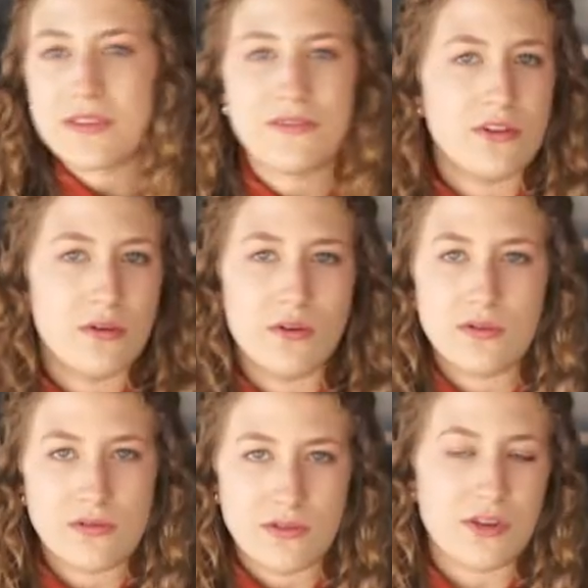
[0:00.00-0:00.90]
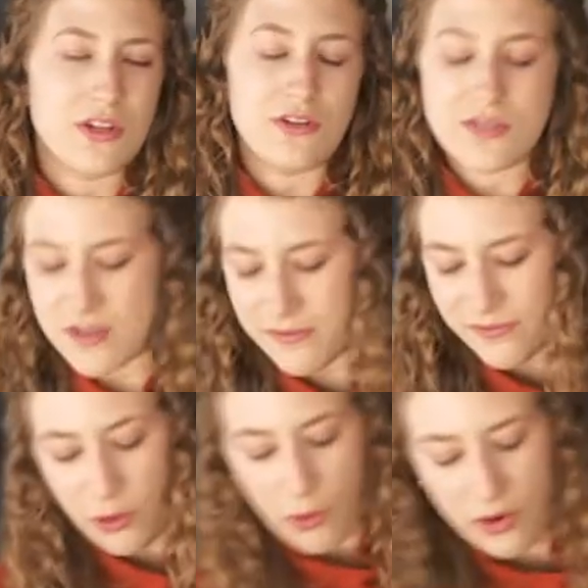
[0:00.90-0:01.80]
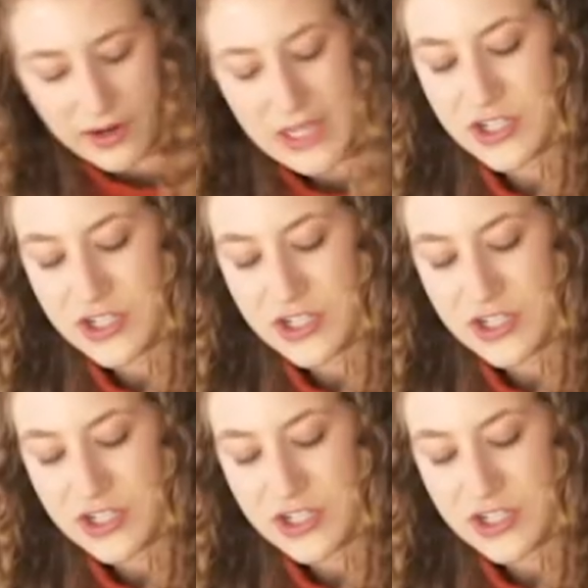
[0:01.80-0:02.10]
if you can use the floor and